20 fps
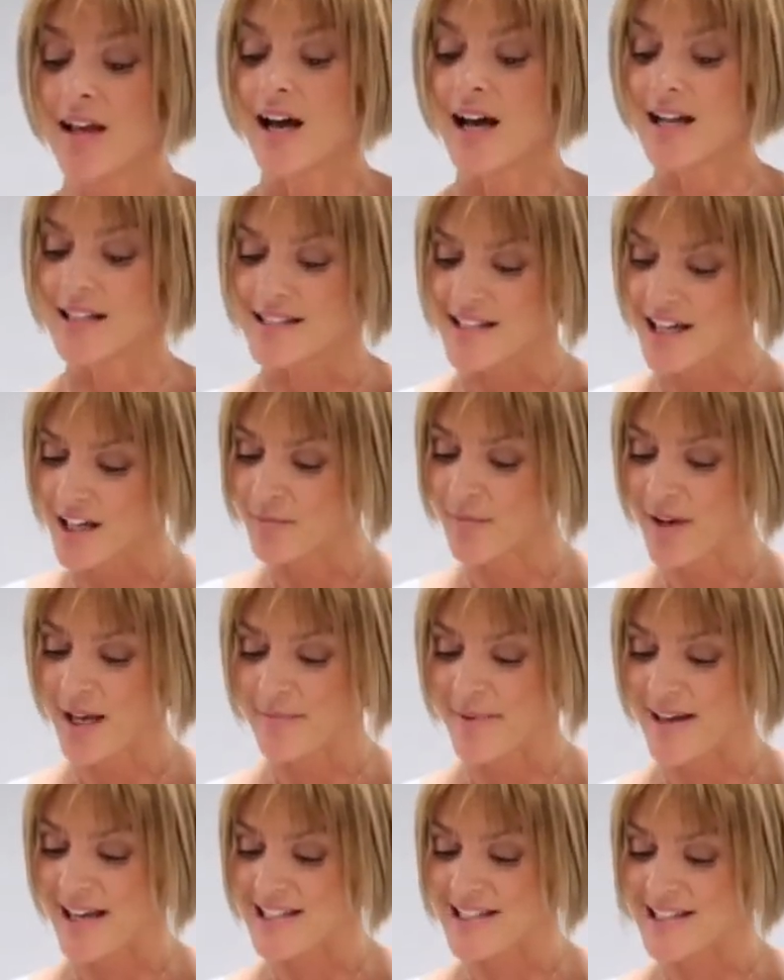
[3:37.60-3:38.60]
I'd done my
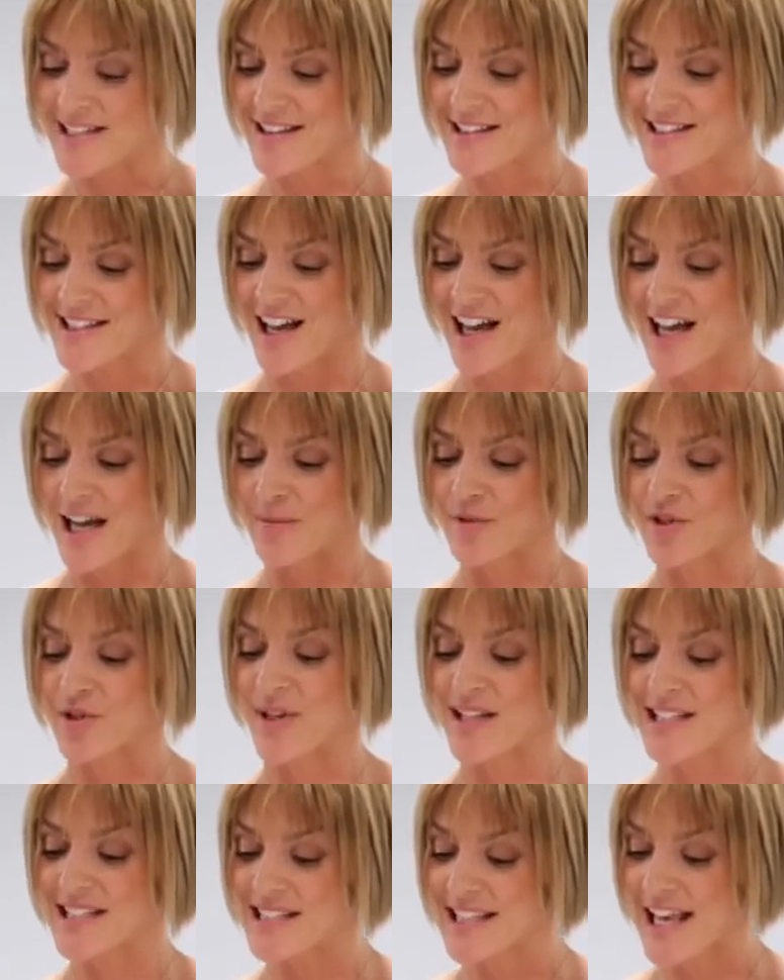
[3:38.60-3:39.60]
best at the time to
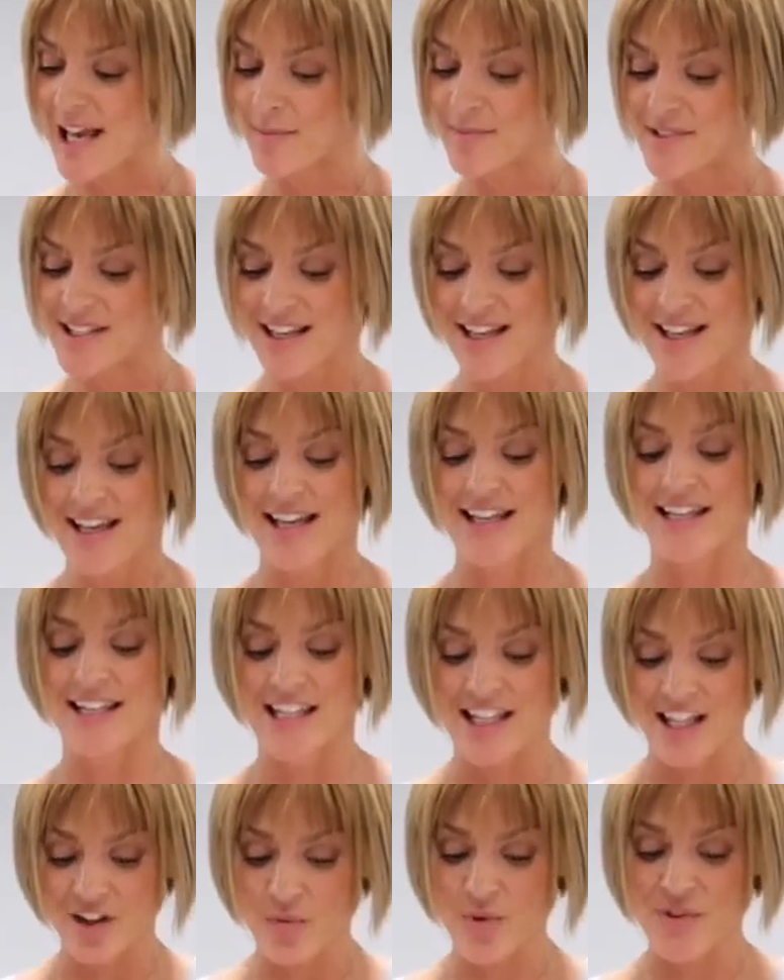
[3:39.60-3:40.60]
accept
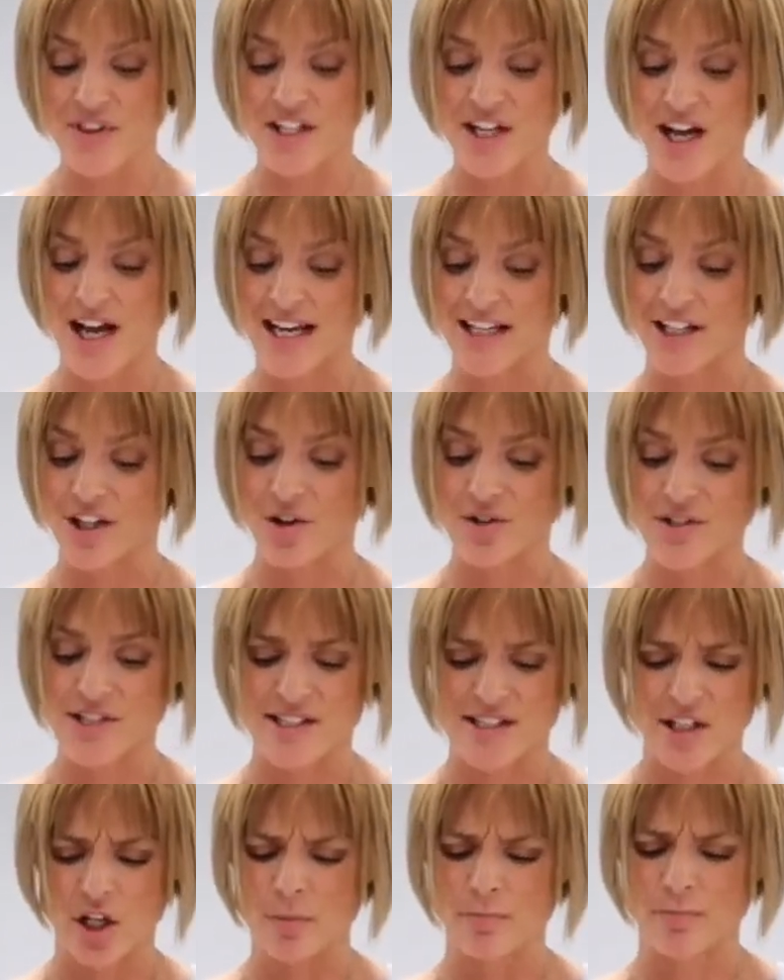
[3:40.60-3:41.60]
and live with the
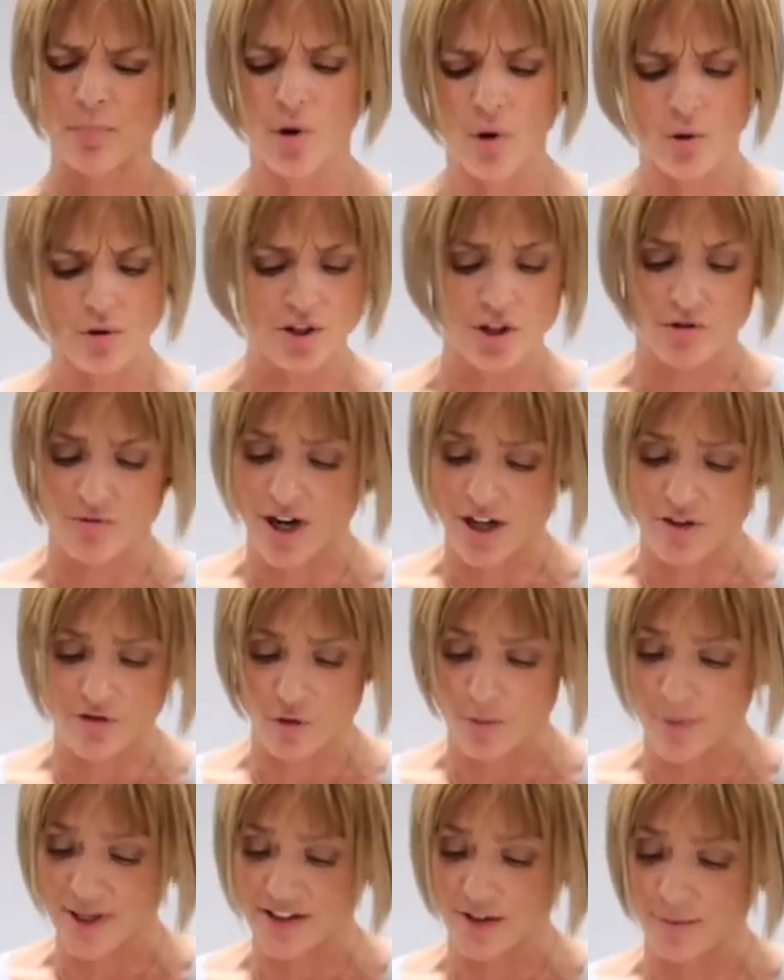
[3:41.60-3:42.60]
diagnosis that had pulled the rug
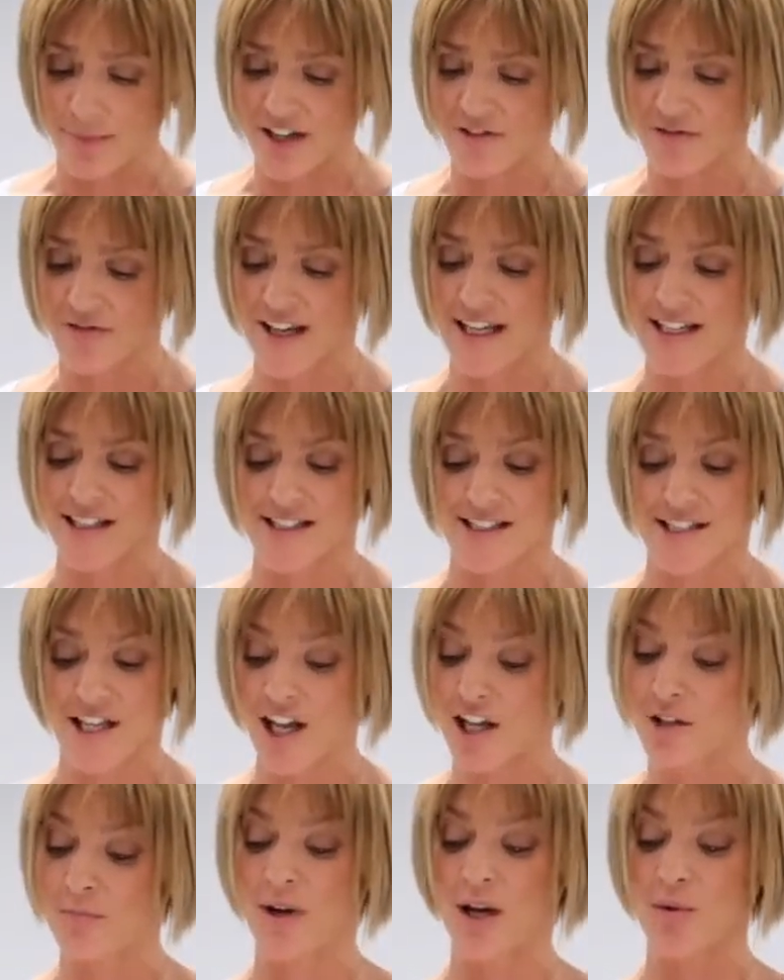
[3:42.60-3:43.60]
from under my feet and
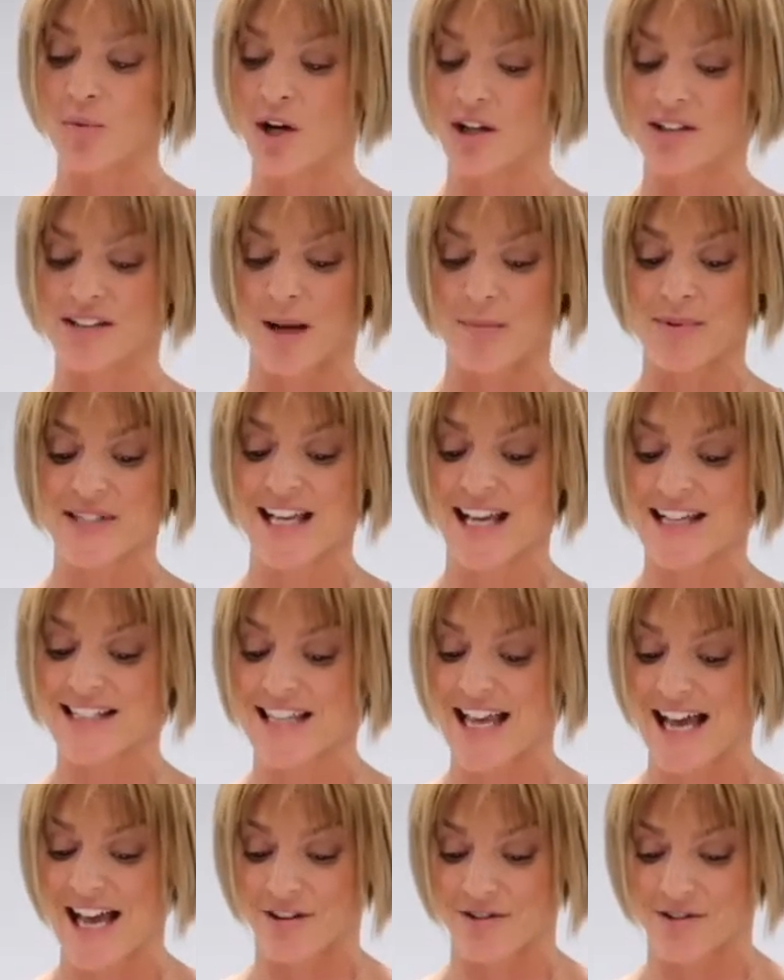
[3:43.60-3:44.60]
turned my world upside
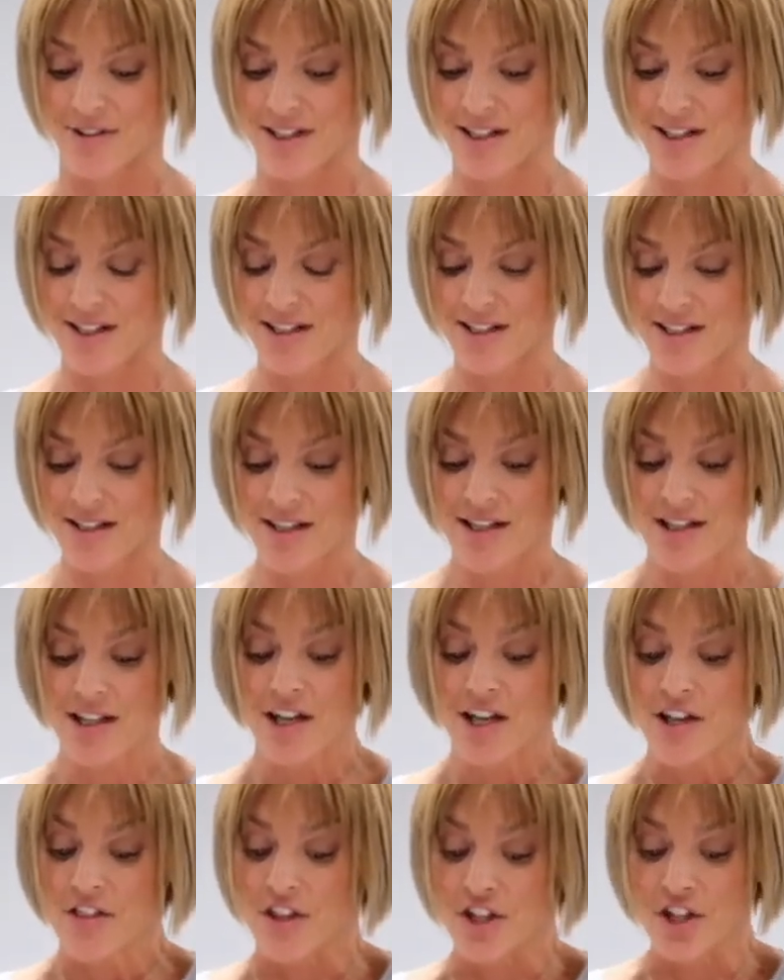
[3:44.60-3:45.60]
down.
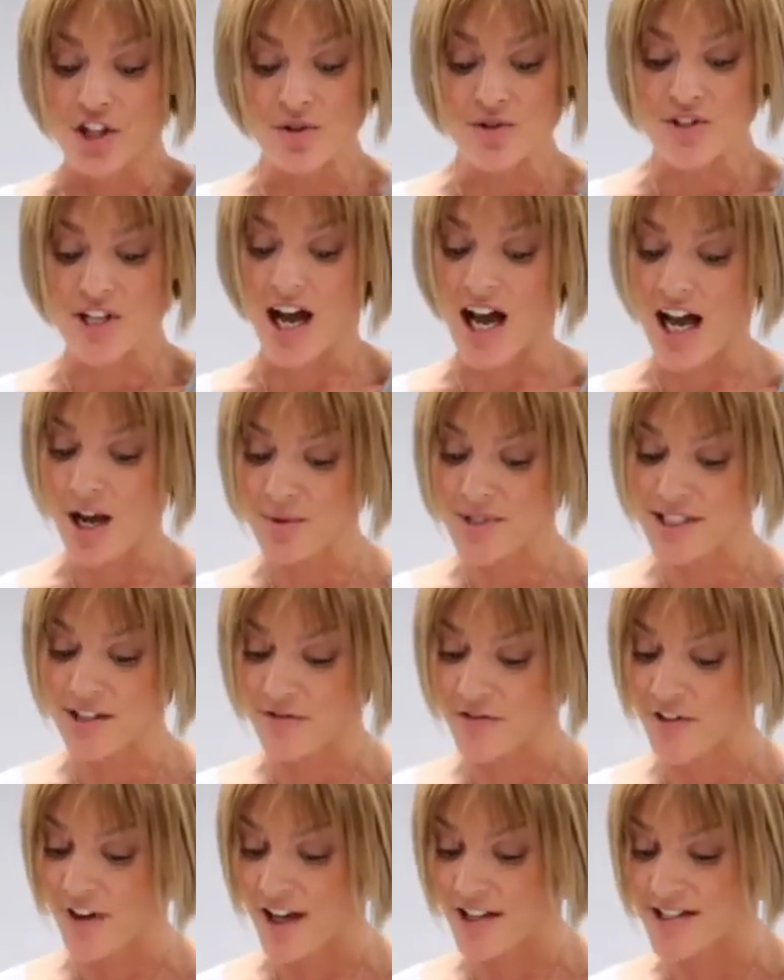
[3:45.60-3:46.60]
The news that I was
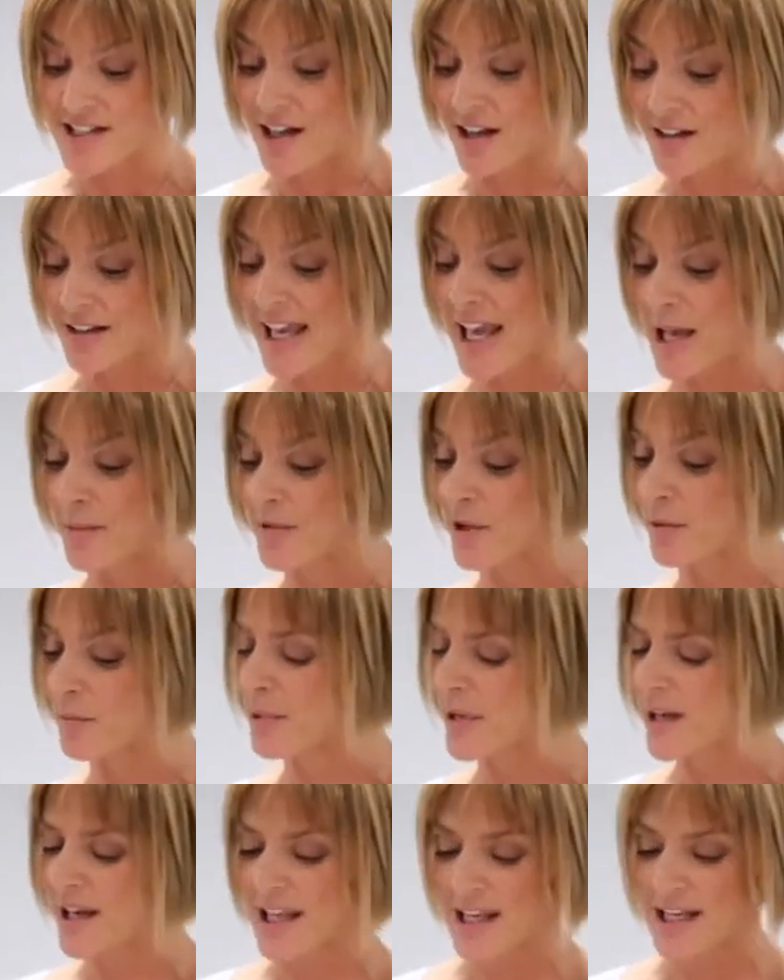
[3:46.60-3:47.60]
infertile came
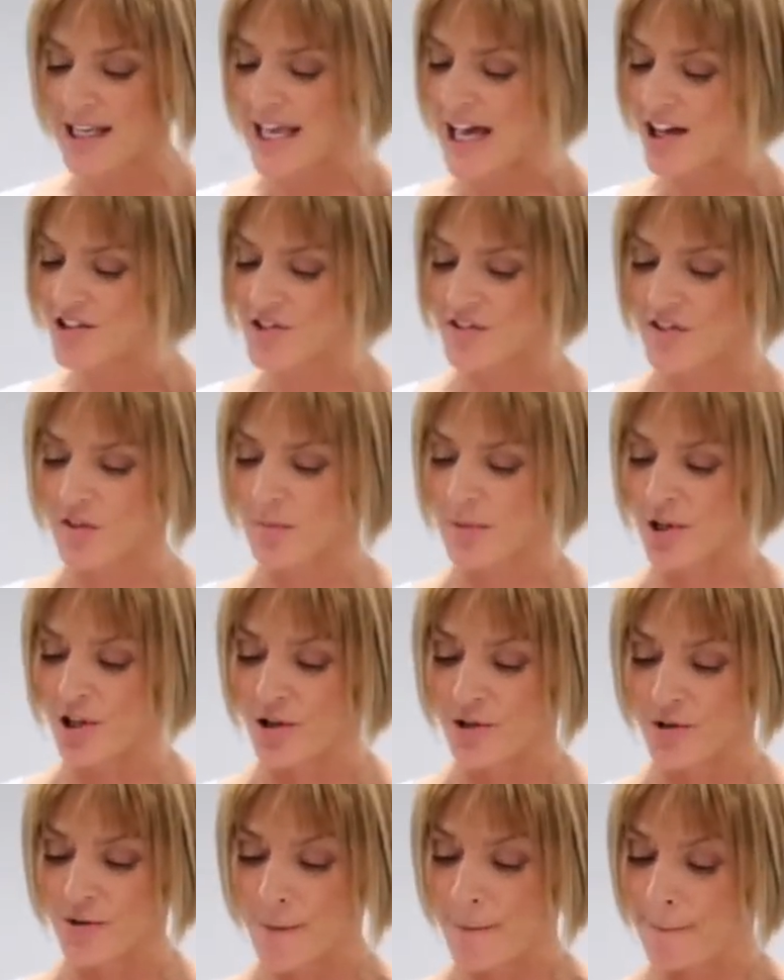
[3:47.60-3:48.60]
completely out of the
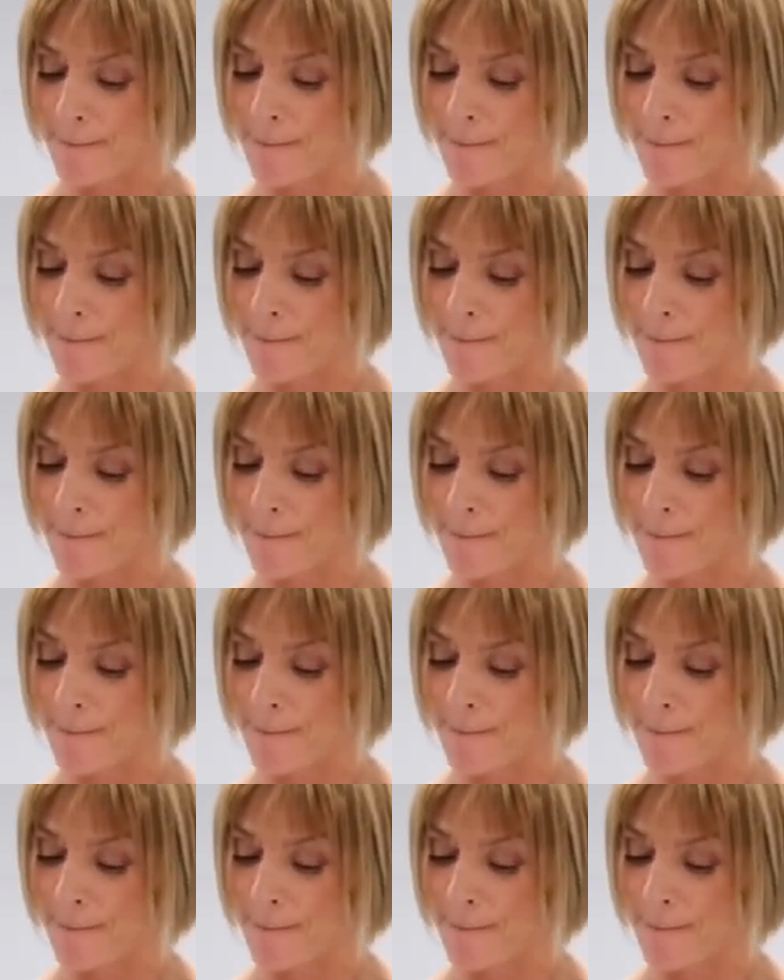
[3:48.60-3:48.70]
blue,